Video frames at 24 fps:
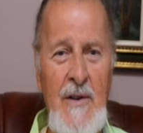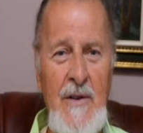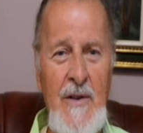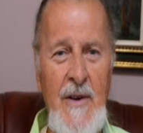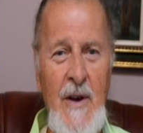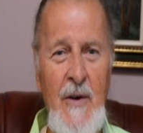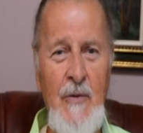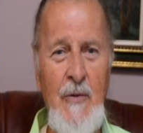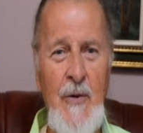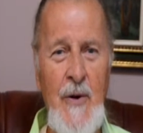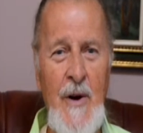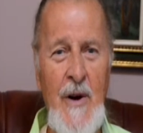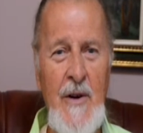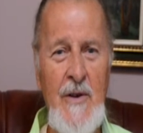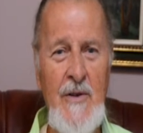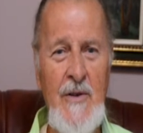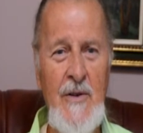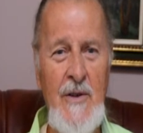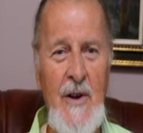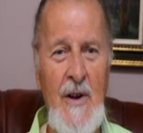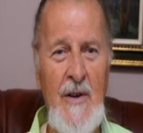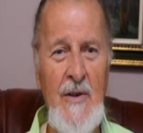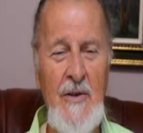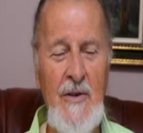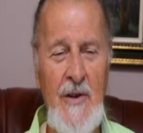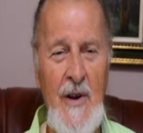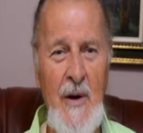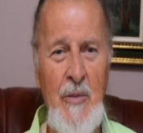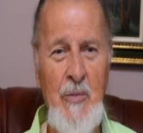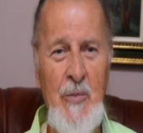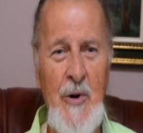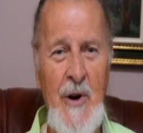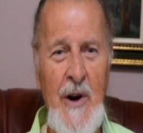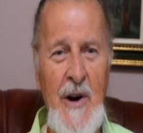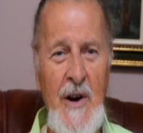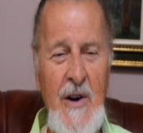difference and
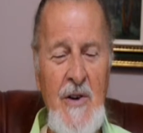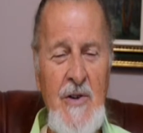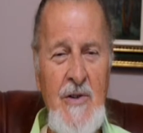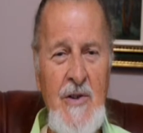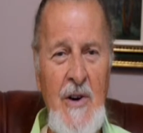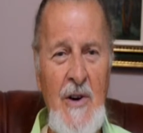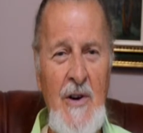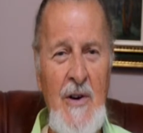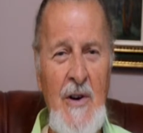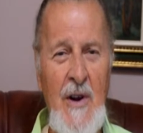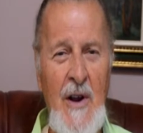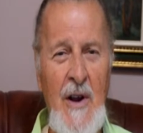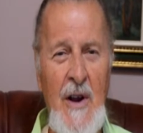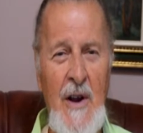separation.